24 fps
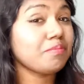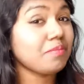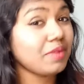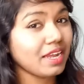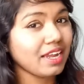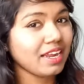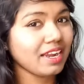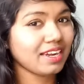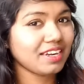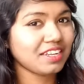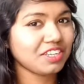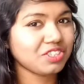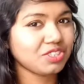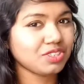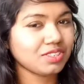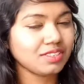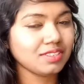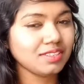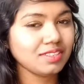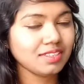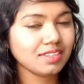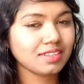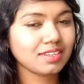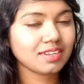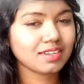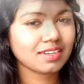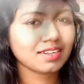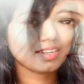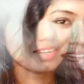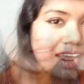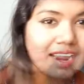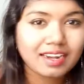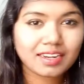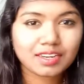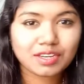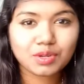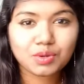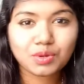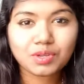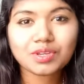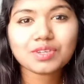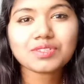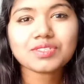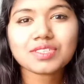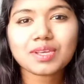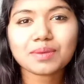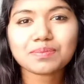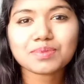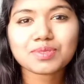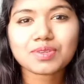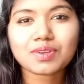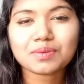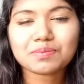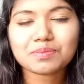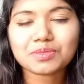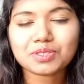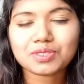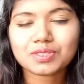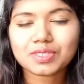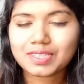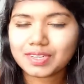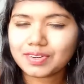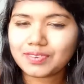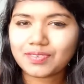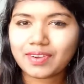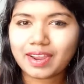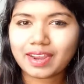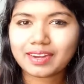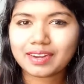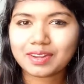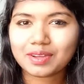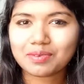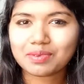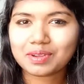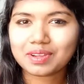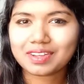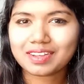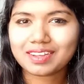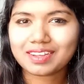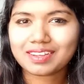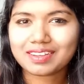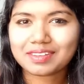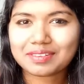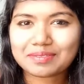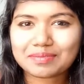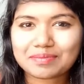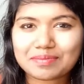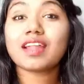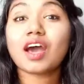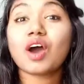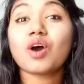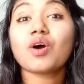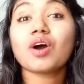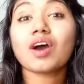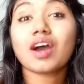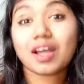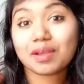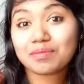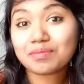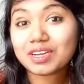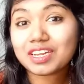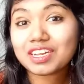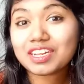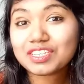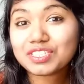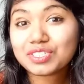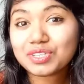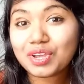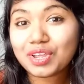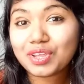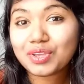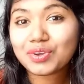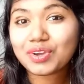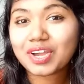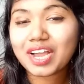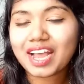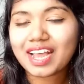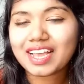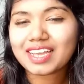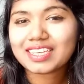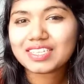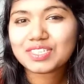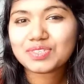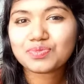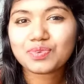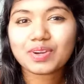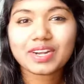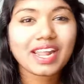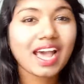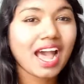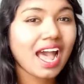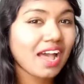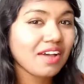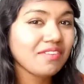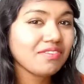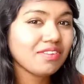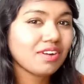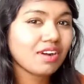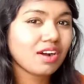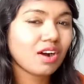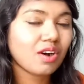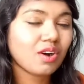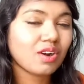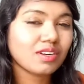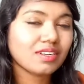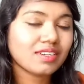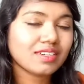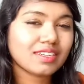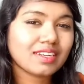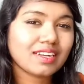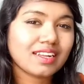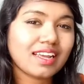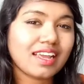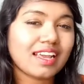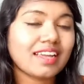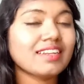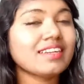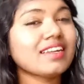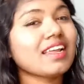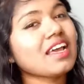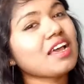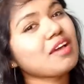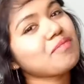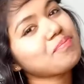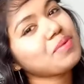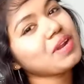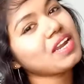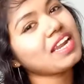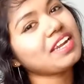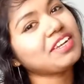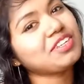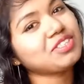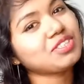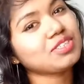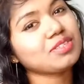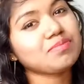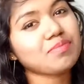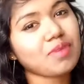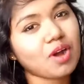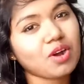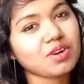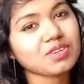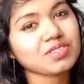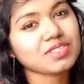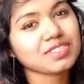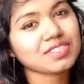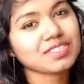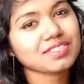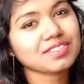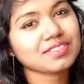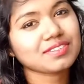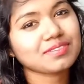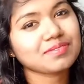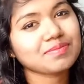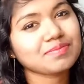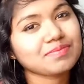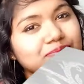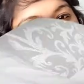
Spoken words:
for May edition and do your subscription right away. Now, I'm gonna show you guys what I've got in April edition box.